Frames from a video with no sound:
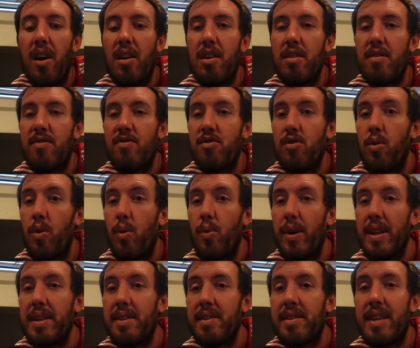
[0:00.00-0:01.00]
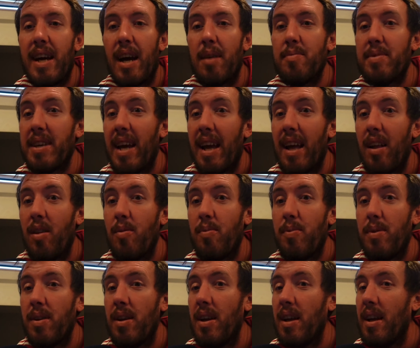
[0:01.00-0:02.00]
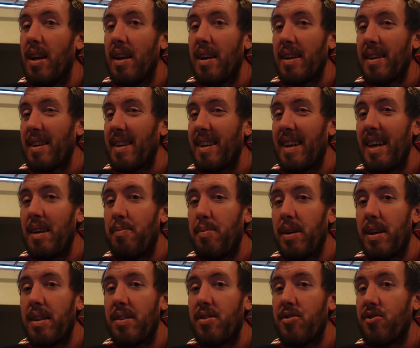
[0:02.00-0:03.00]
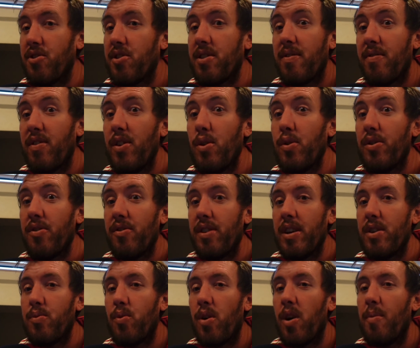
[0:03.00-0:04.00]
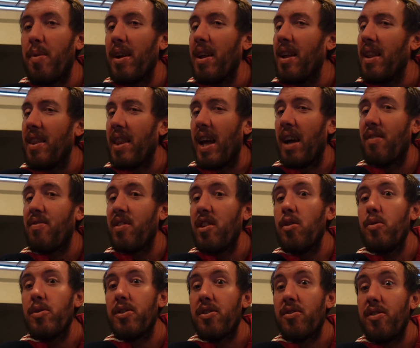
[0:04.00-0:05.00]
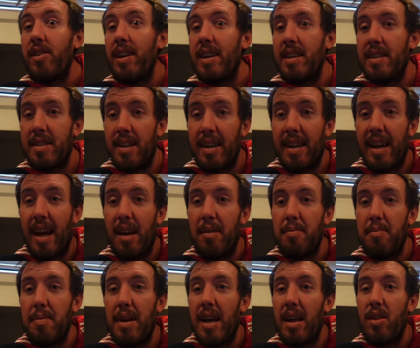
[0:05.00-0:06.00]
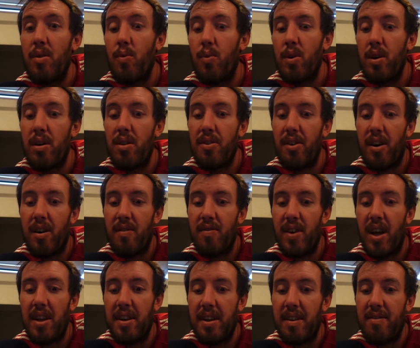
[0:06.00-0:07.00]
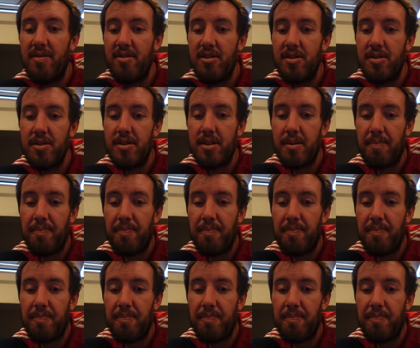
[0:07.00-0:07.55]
through the winter time, to help keep it just a few degrees warmer. That few degrees can make the world of a difference.